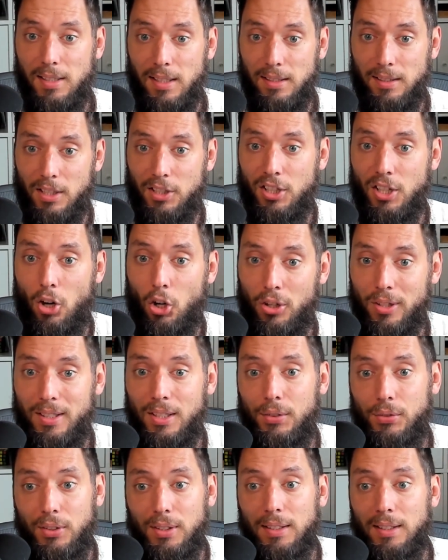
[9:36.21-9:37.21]
That there are
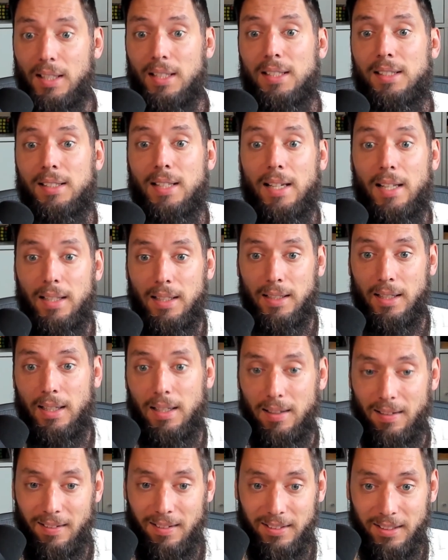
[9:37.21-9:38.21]
different things that
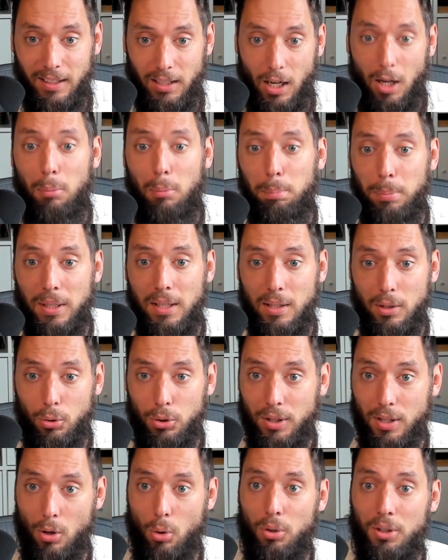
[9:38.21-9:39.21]
the company or
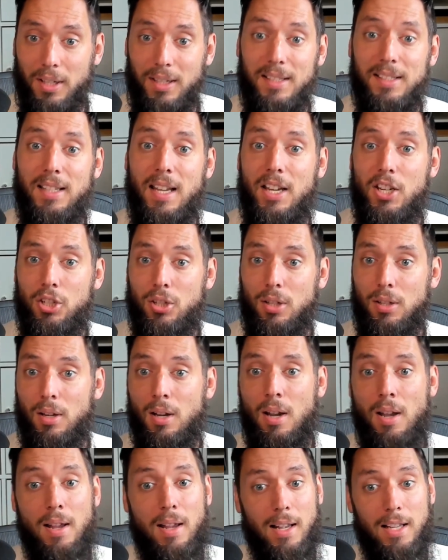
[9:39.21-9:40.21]
the organization
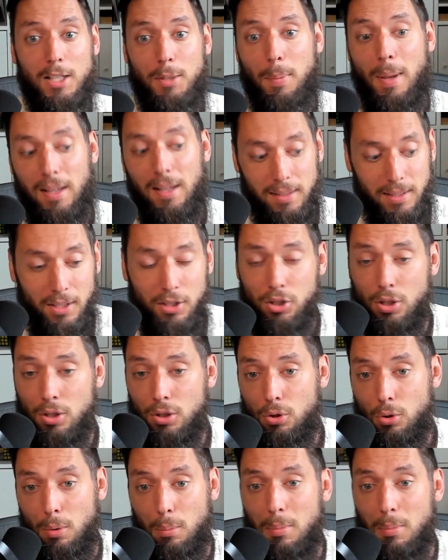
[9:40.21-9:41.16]
is paying attention to.